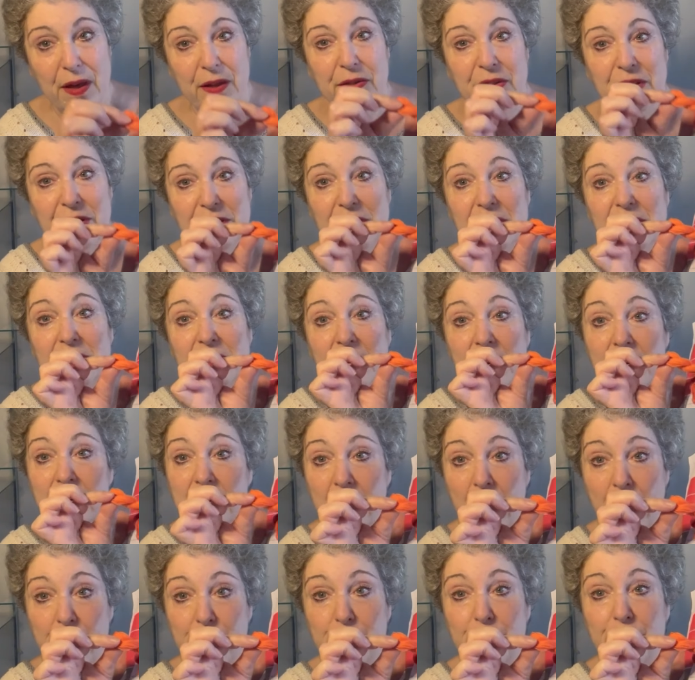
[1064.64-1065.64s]
this is
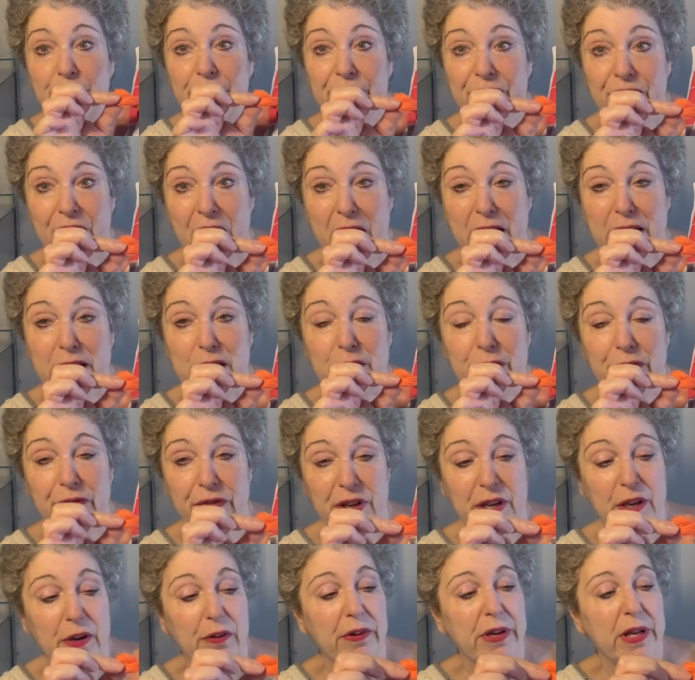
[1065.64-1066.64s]
another fine
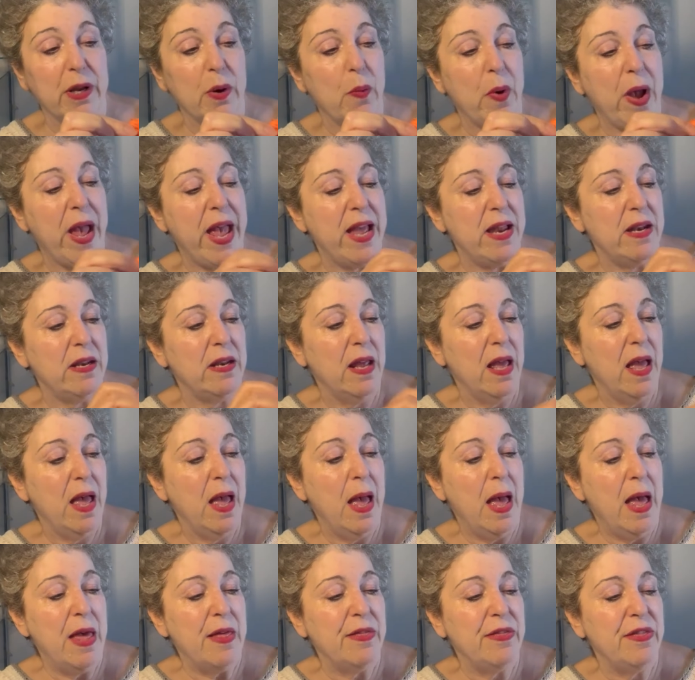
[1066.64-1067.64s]
fingering weight.
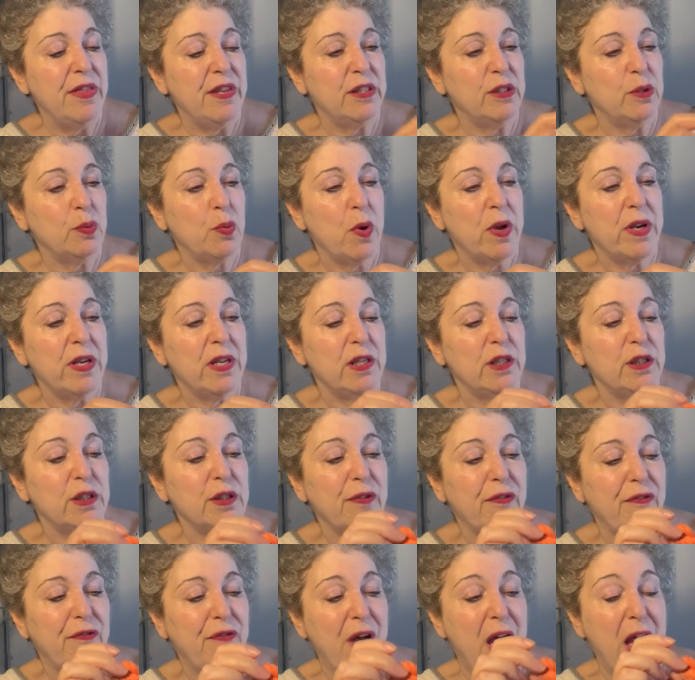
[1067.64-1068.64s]
This one is
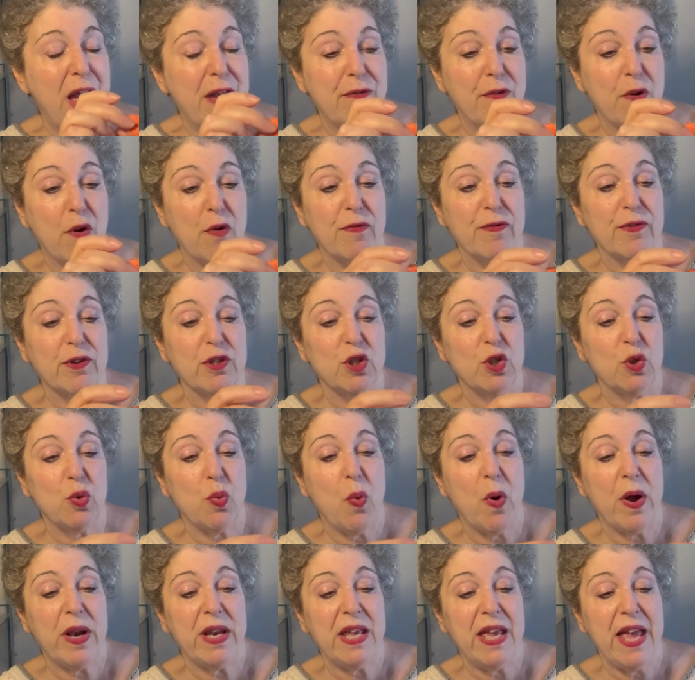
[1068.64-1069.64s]
five over
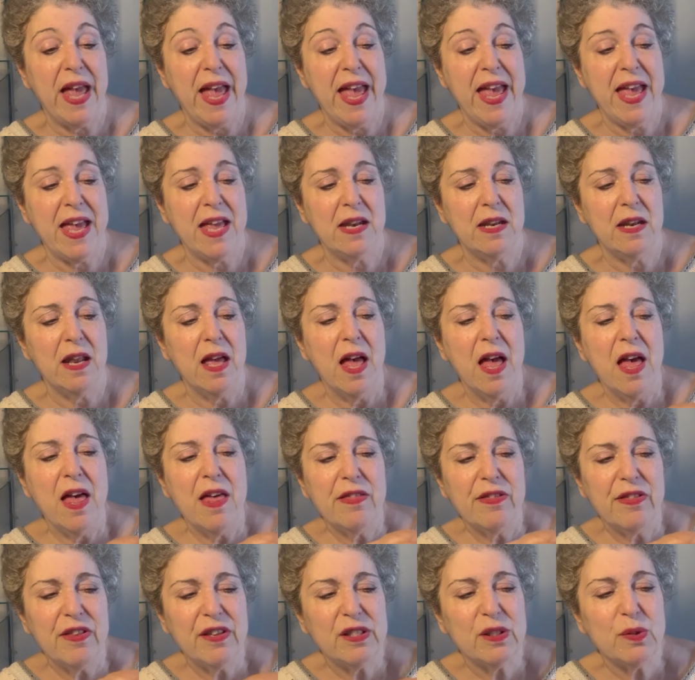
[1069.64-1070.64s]
twenty-eight.
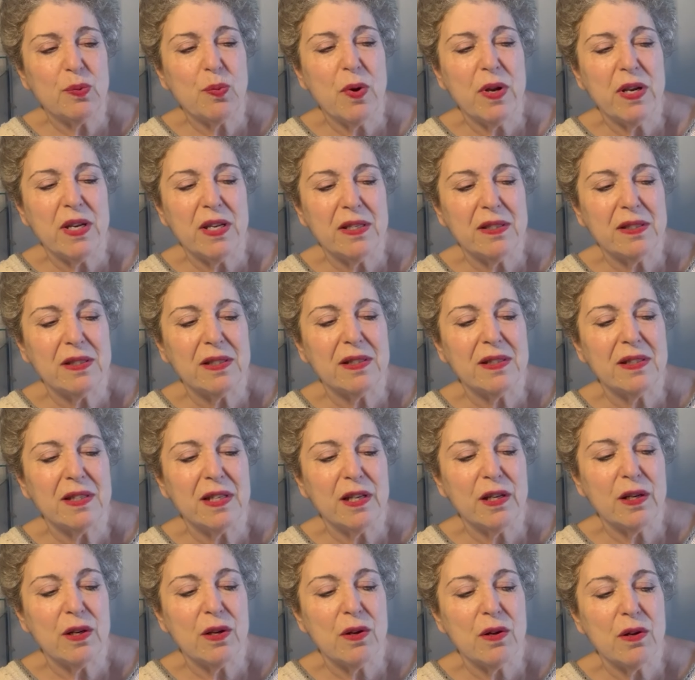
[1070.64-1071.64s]
This one is a
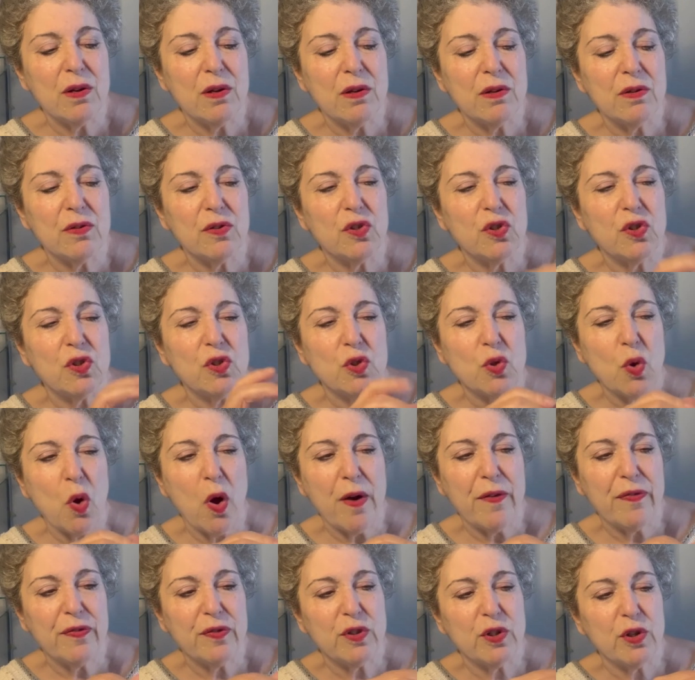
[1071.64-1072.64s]
little
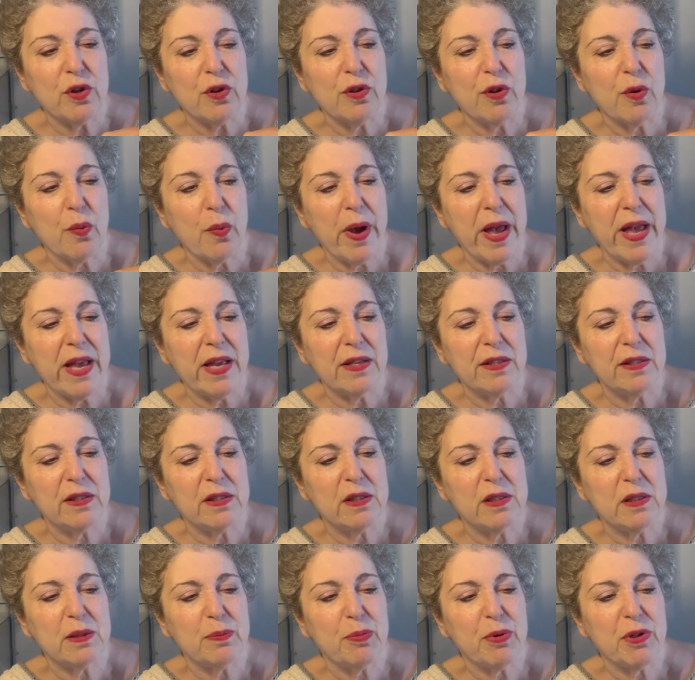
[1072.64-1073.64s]
softer the way
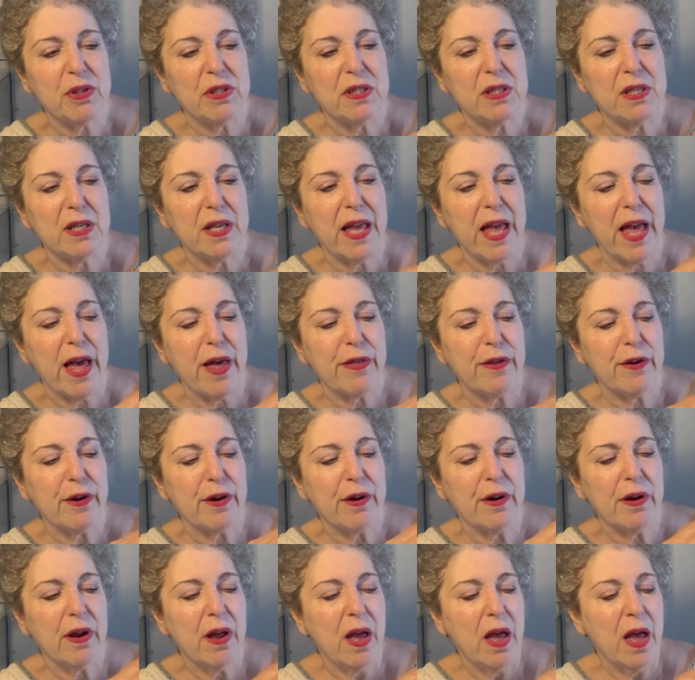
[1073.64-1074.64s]
it's put
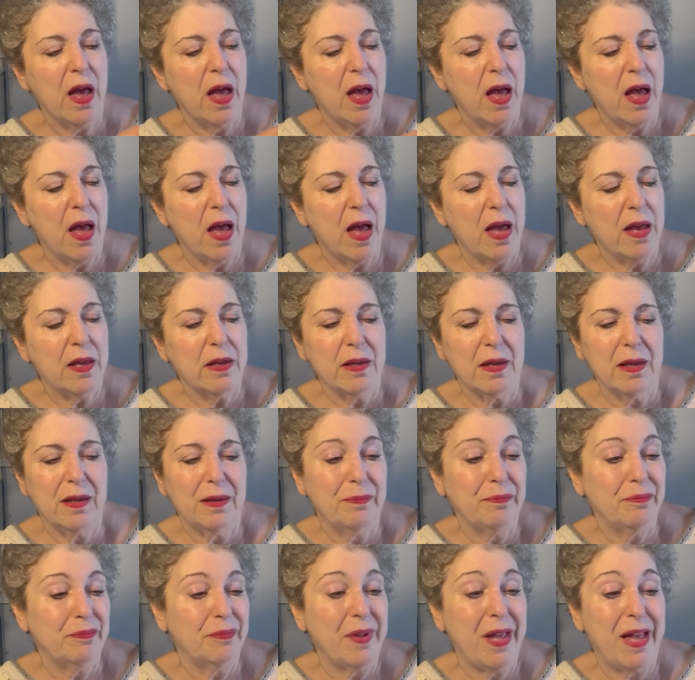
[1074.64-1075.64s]
together.
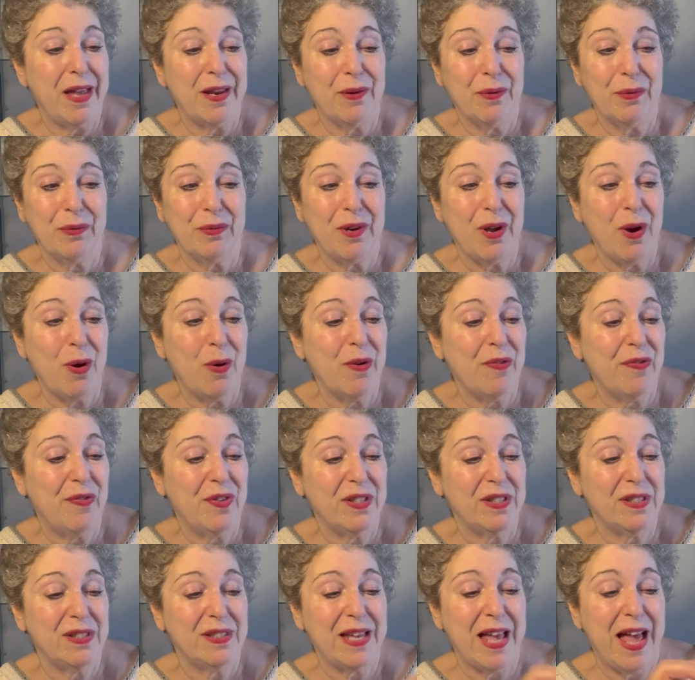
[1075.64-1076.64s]
I don't know if
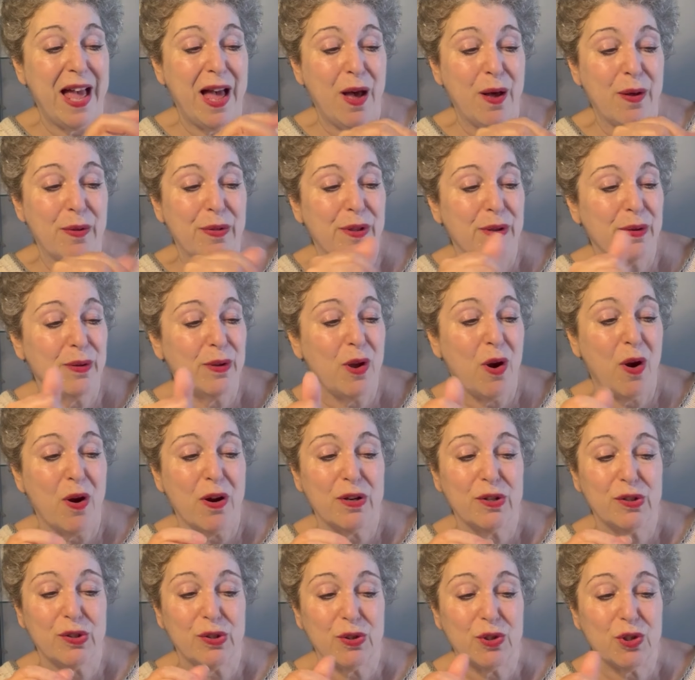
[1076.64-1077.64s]
it's how the
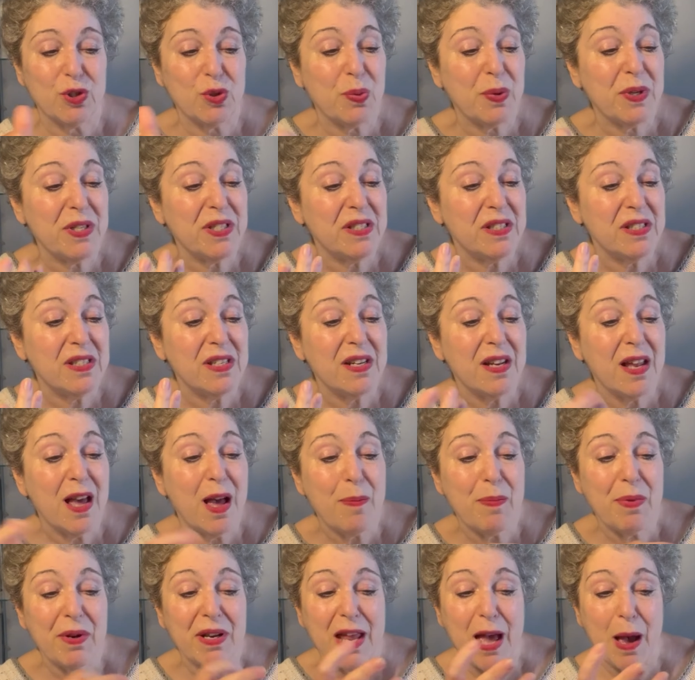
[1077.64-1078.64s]
yarns are twisted
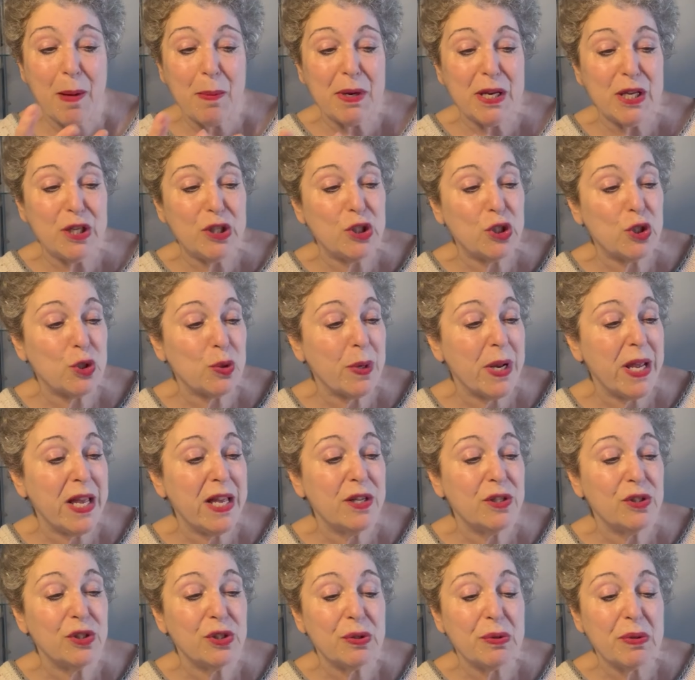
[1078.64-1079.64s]
up and how many
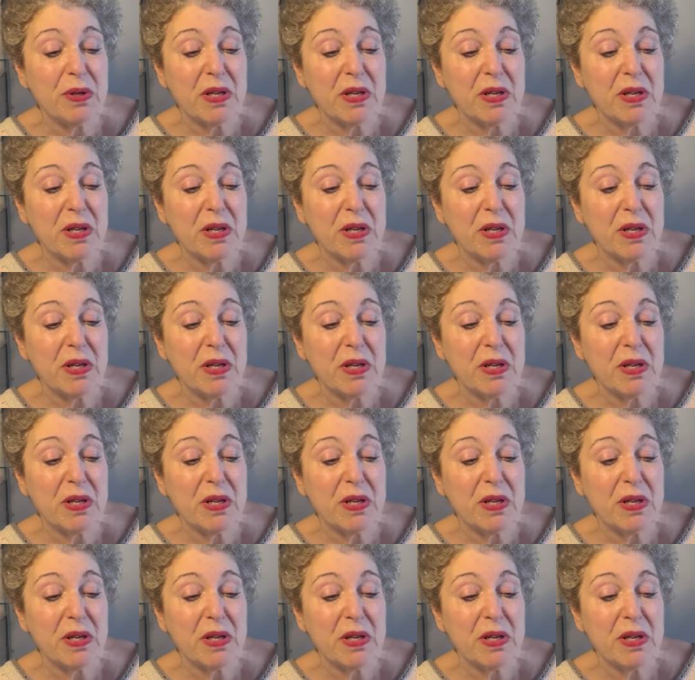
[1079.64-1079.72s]
strands are